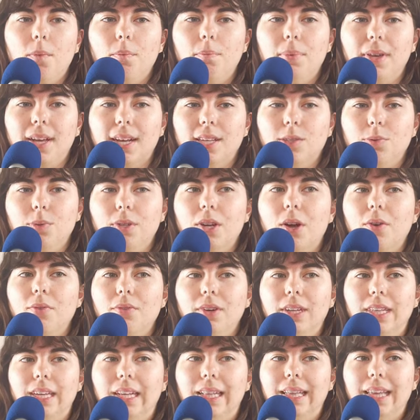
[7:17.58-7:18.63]
because we don't
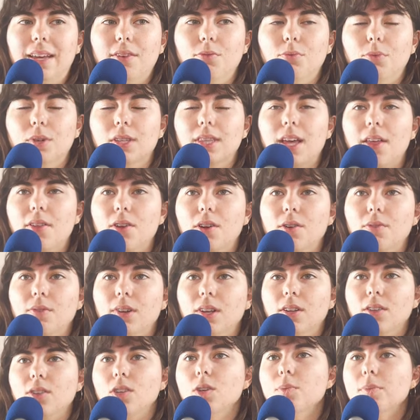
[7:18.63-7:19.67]
really live with other
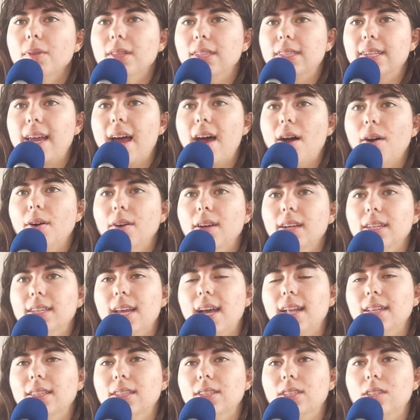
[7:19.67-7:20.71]
real humans now, it
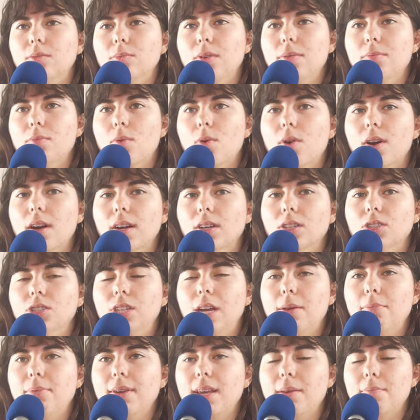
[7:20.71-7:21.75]
tends to be more
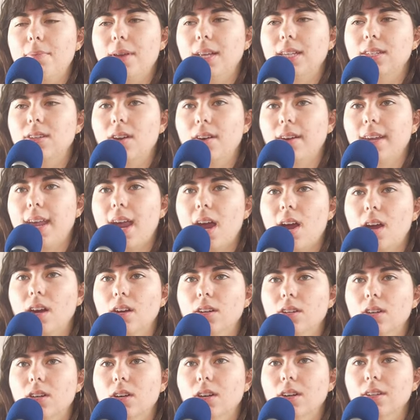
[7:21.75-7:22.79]
shaping it based on
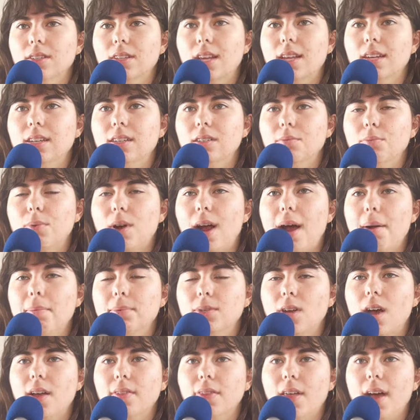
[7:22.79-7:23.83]
characters and
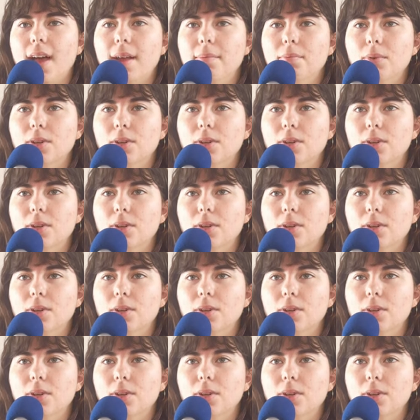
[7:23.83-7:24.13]
perhaps online